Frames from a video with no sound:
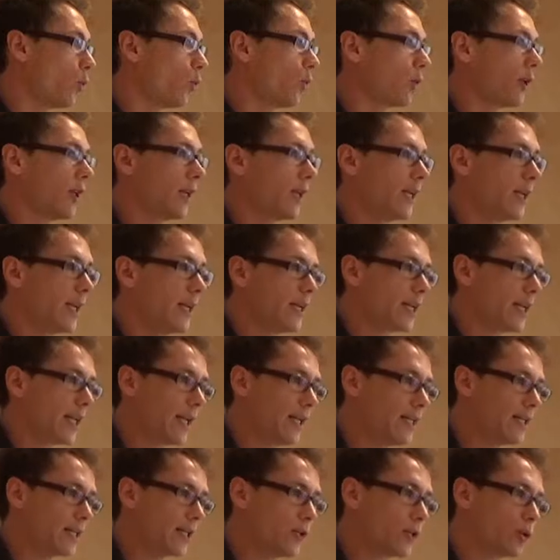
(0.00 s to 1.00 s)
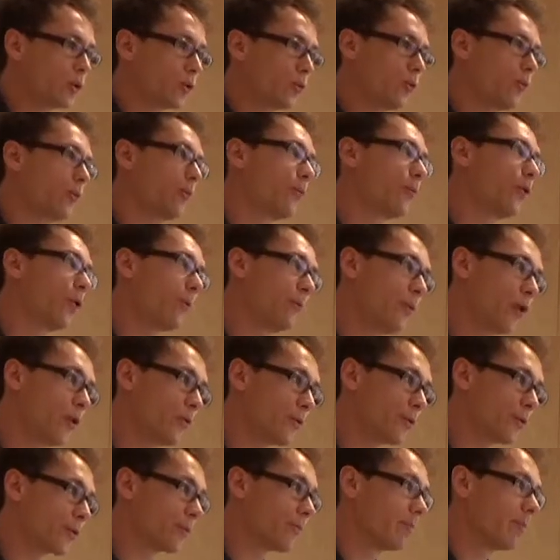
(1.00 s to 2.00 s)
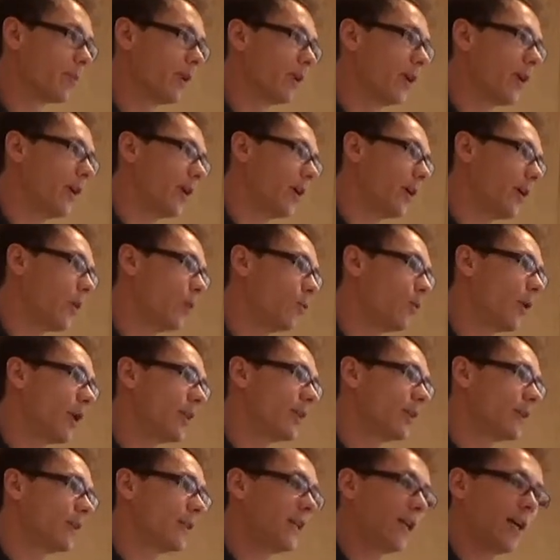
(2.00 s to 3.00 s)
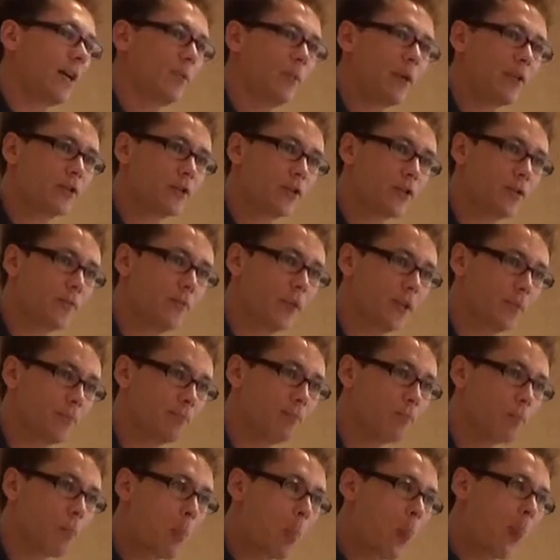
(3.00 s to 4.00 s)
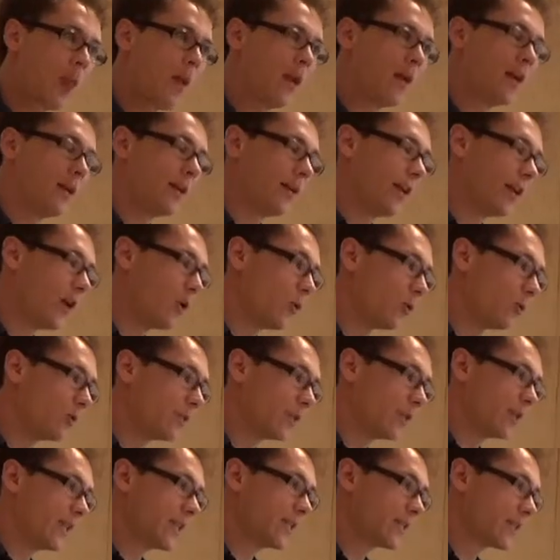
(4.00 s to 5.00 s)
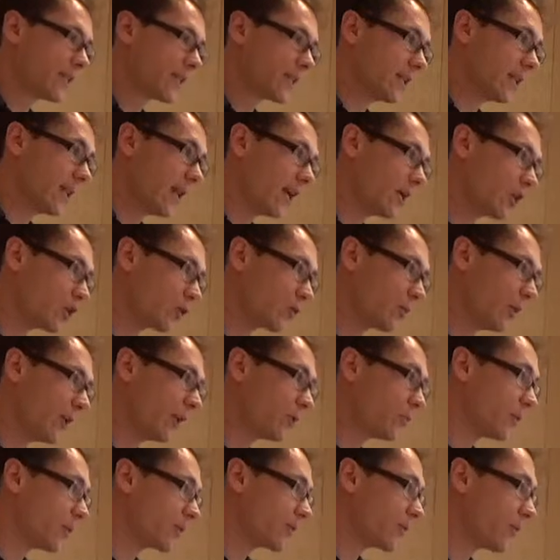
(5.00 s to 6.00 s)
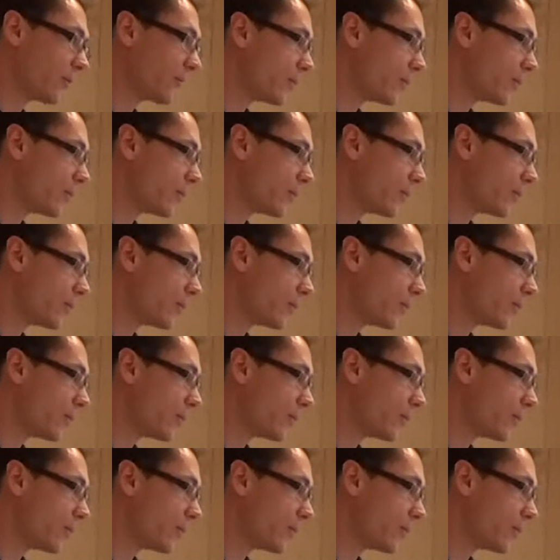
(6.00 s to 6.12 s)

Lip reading: only dedicated to propose what the elements could be. Now this last week was the